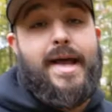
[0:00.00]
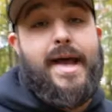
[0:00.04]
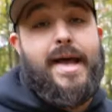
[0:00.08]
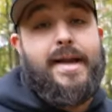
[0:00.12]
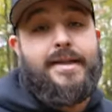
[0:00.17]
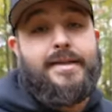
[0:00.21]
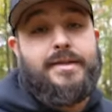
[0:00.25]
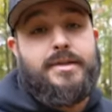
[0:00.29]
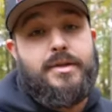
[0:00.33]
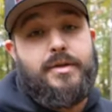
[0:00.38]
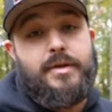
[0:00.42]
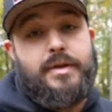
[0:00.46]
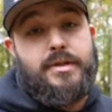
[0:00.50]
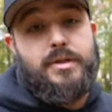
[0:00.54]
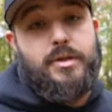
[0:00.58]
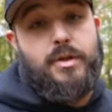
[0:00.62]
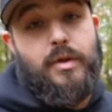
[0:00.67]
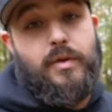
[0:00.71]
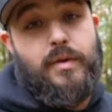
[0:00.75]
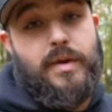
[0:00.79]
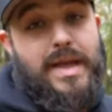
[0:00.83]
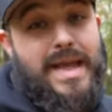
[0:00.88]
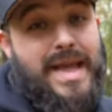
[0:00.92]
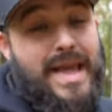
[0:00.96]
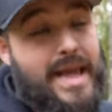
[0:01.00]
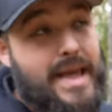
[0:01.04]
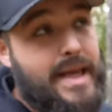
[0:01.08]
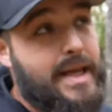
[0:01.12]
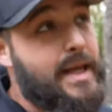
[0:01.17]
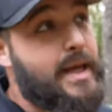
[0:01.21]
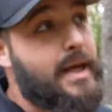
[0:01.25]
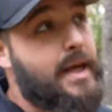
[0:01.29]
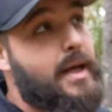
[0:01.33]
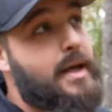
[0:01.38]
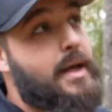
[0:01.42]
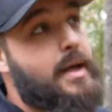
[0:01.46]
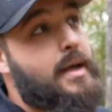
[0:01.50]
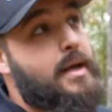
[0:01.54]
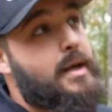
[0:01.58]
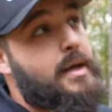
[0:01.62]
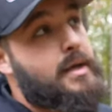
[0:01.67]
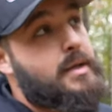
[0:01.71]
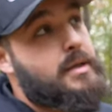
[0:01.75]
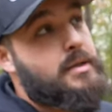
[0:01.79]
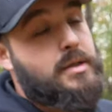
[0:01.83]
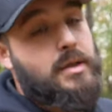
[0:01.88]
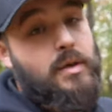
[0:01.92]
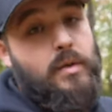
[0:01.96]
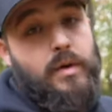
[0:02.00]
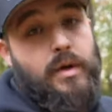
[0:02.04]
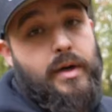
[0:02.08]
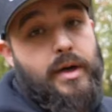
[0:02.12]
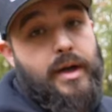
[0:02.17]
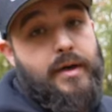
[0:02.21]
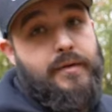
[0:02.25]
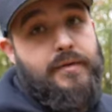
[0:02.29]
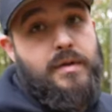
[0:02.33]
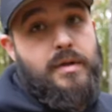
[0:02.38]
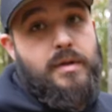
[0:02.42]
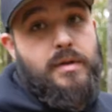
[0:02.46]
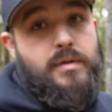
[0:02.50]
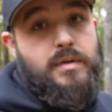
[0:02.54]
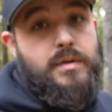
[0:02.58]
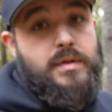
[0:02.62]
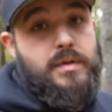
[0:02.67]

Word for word: that is there is no key. So we're gonna have to do